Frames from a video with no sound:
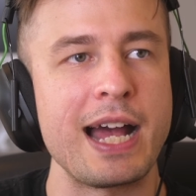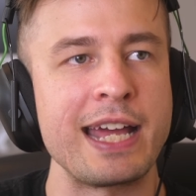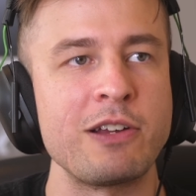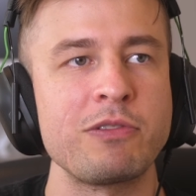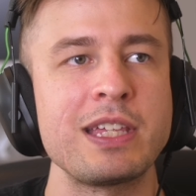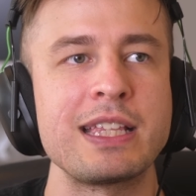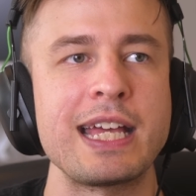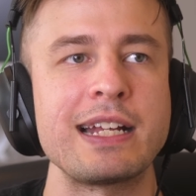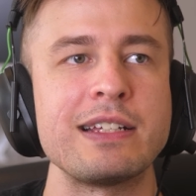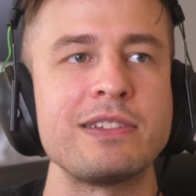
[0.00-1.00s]
I don't think
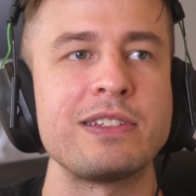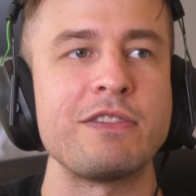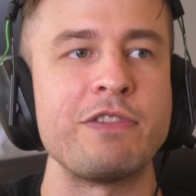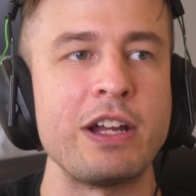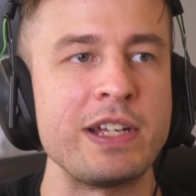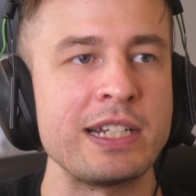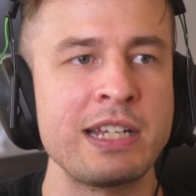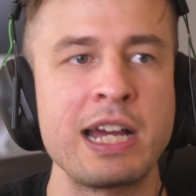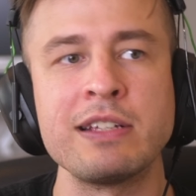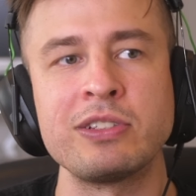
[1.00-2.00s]
that is very
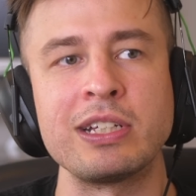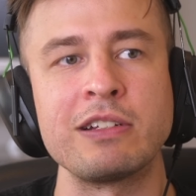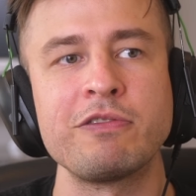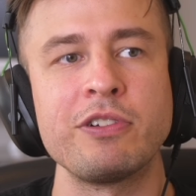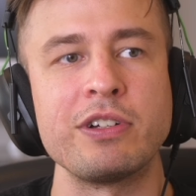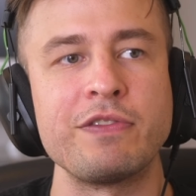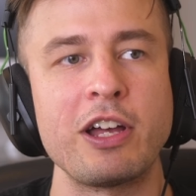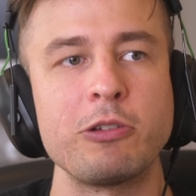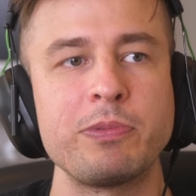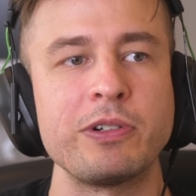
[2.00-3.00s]
enticing for a
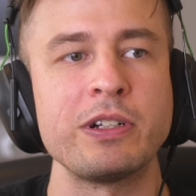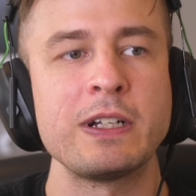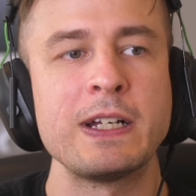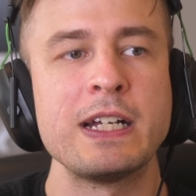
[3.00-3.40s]
developer